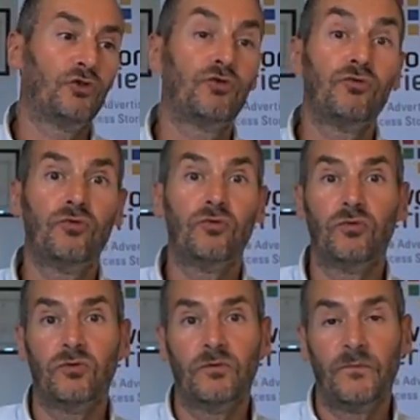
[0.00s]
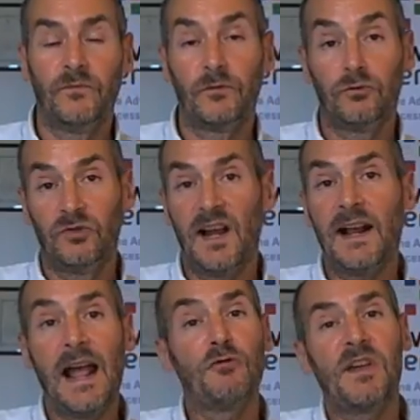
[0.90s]
to the
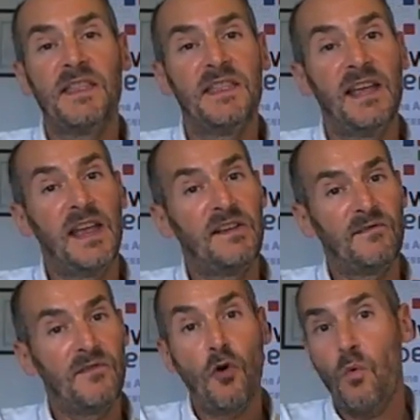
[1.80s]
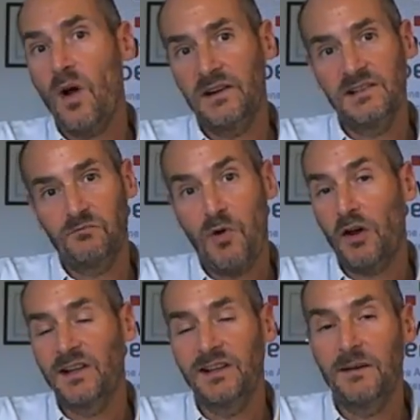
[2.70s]
account, and if no one is
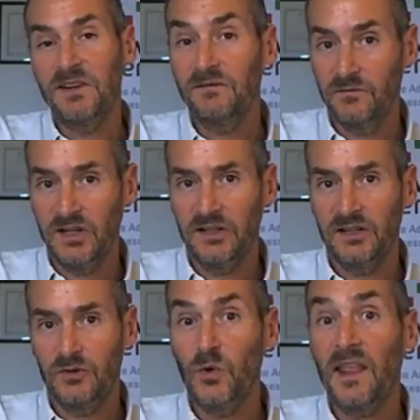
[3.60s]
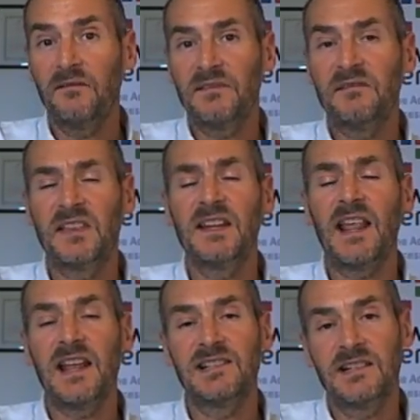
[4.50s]
blocking them within 15
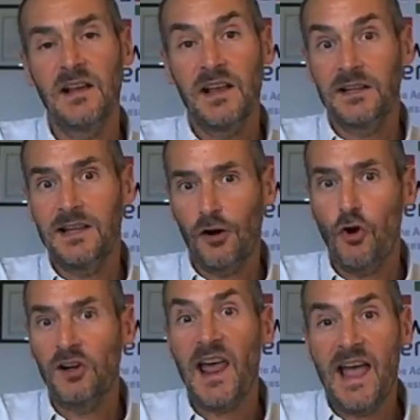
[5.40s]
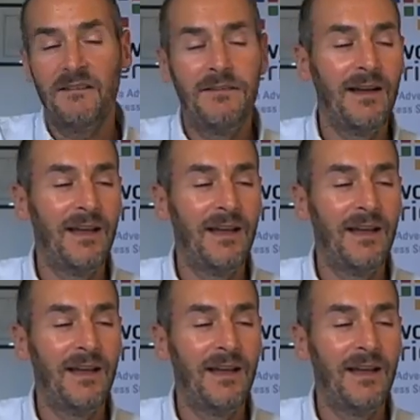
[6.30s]
days, they are going live.